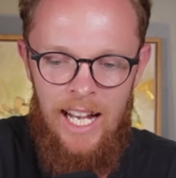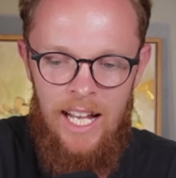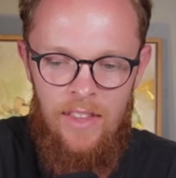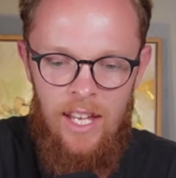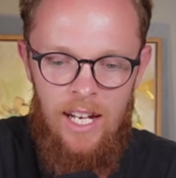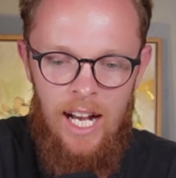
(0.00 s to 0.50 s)

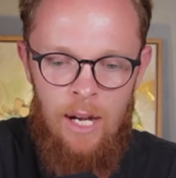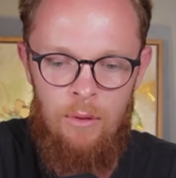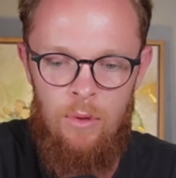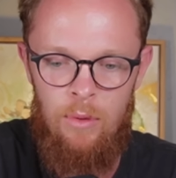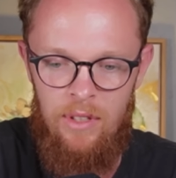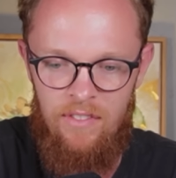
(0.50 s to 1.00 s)
And then I
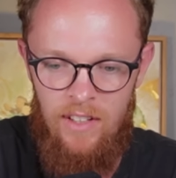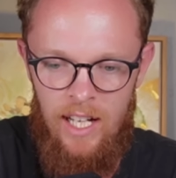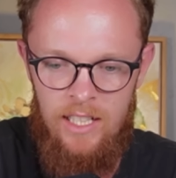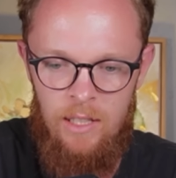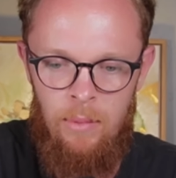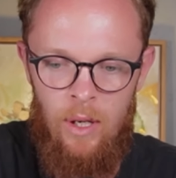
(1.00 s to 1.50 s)
will
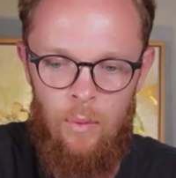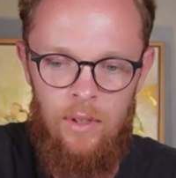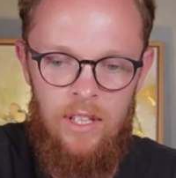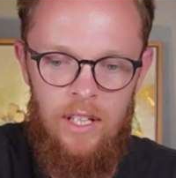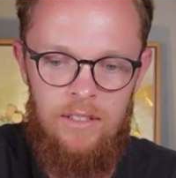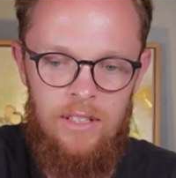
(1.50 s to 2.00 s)
reflect upon
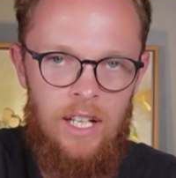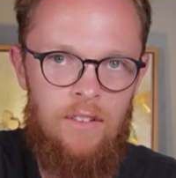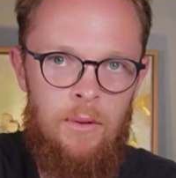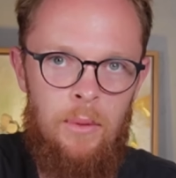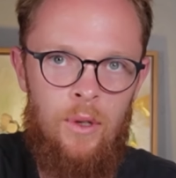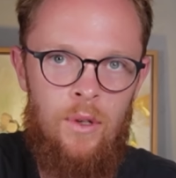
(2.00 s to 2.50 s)
what they said
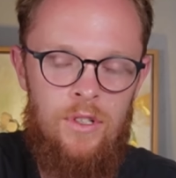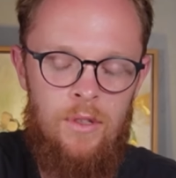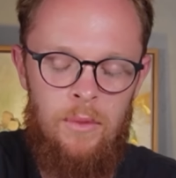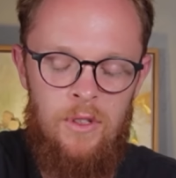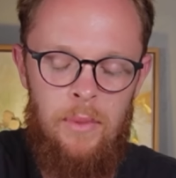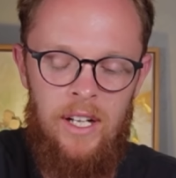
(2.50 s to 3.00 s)
from a
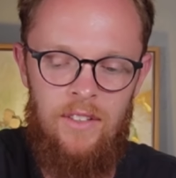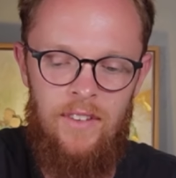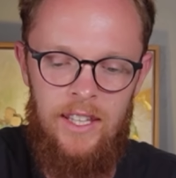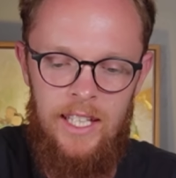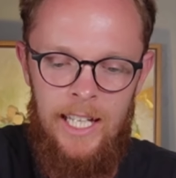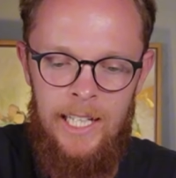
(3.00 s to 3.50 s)
Christian perspective
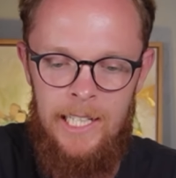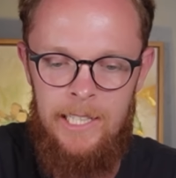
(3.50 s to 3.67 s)
at the end.